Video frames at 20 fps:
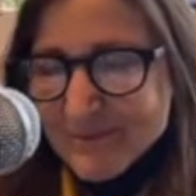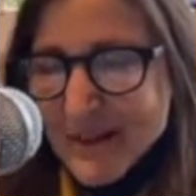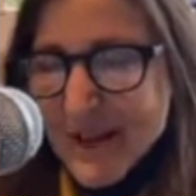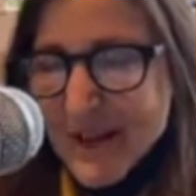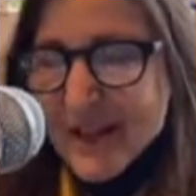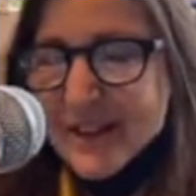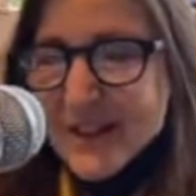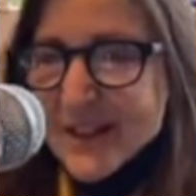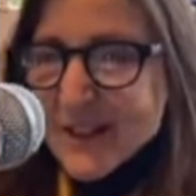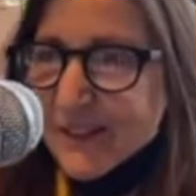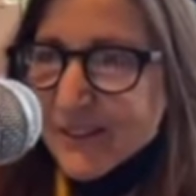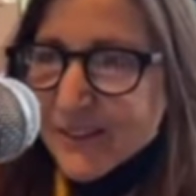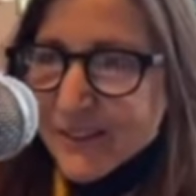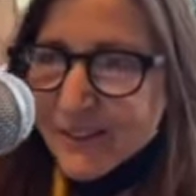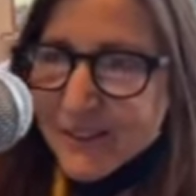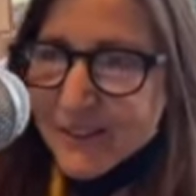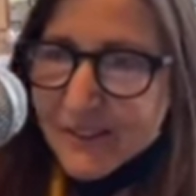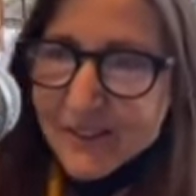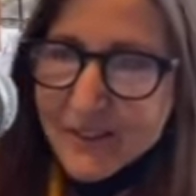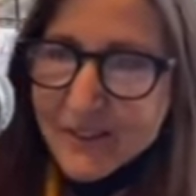I think he
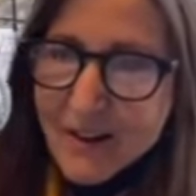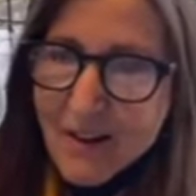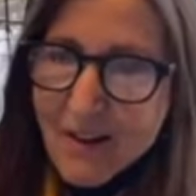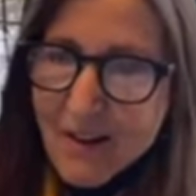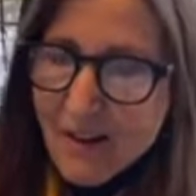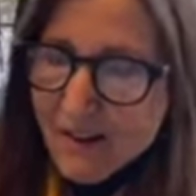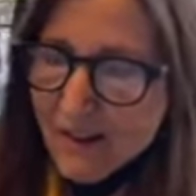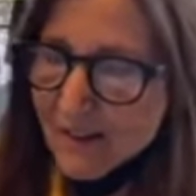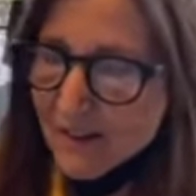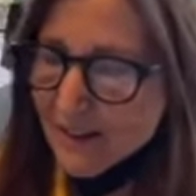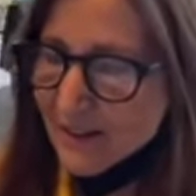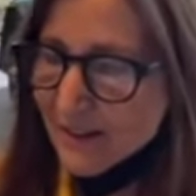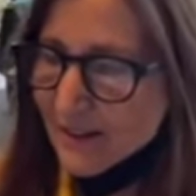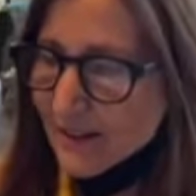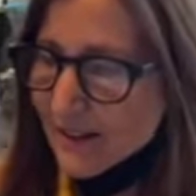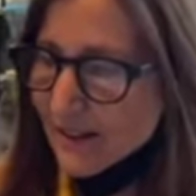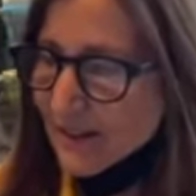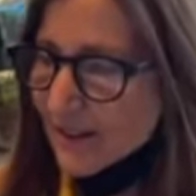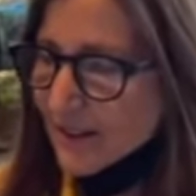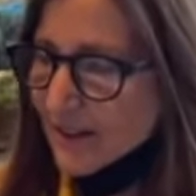sees it all.
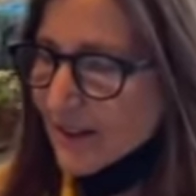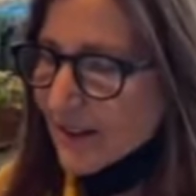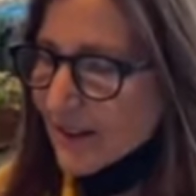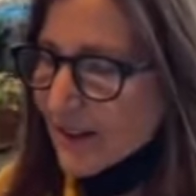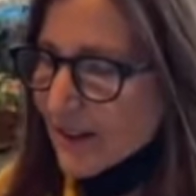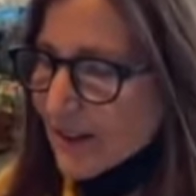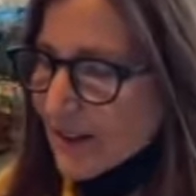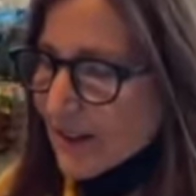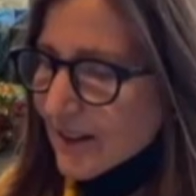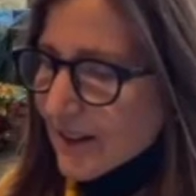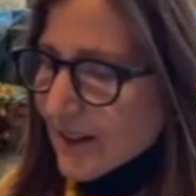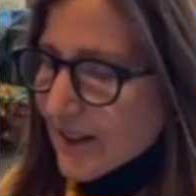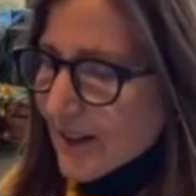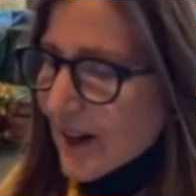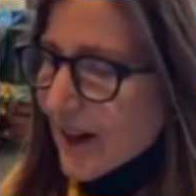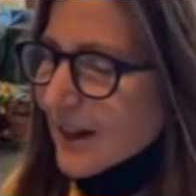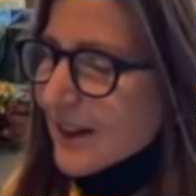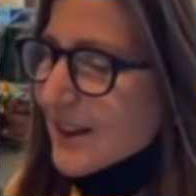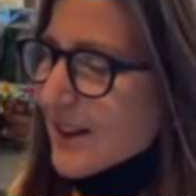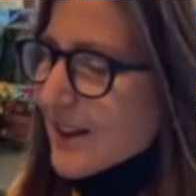
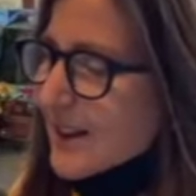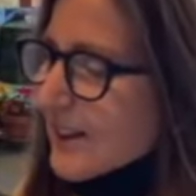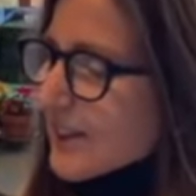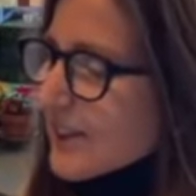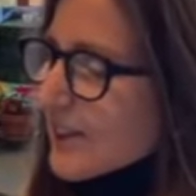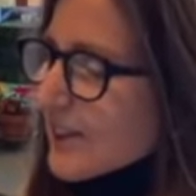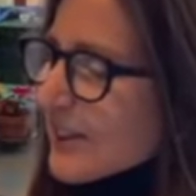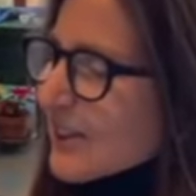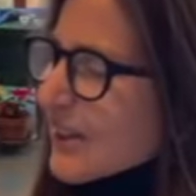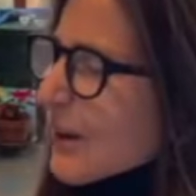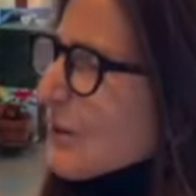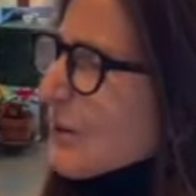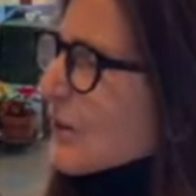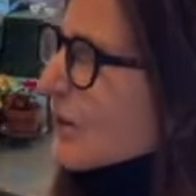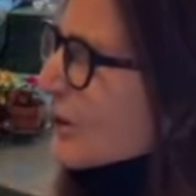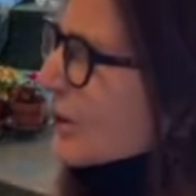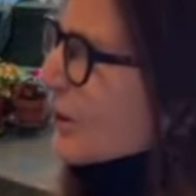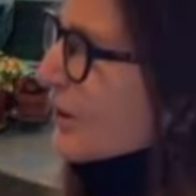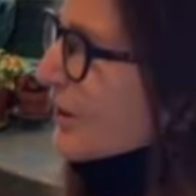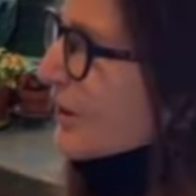I think he sees how
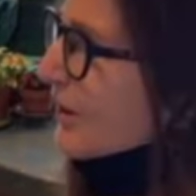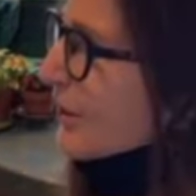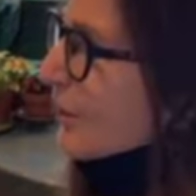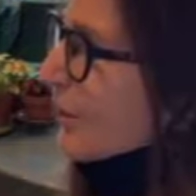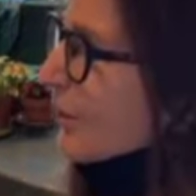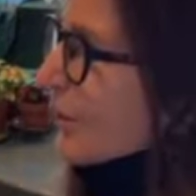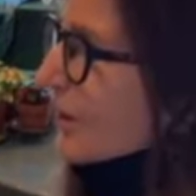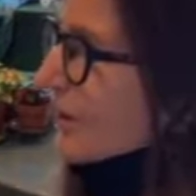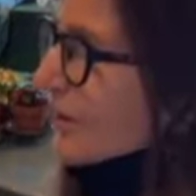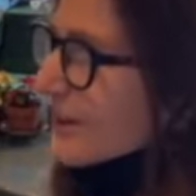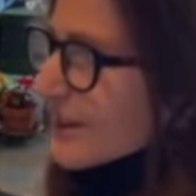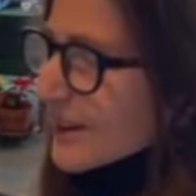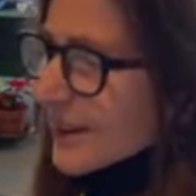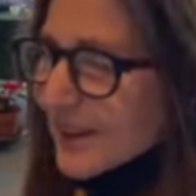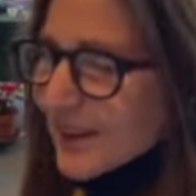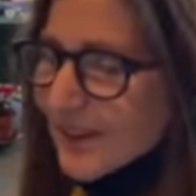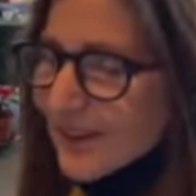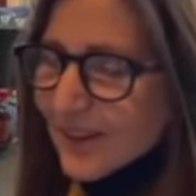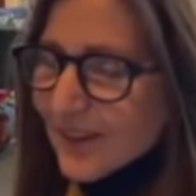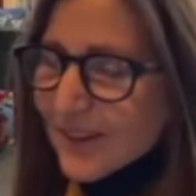good the world
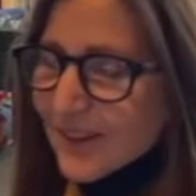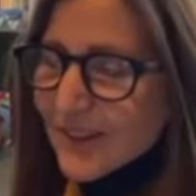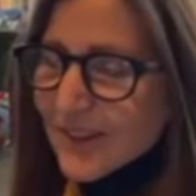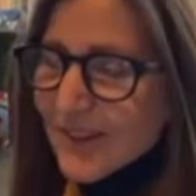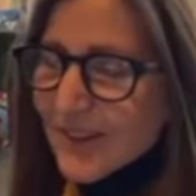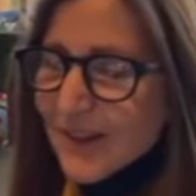is,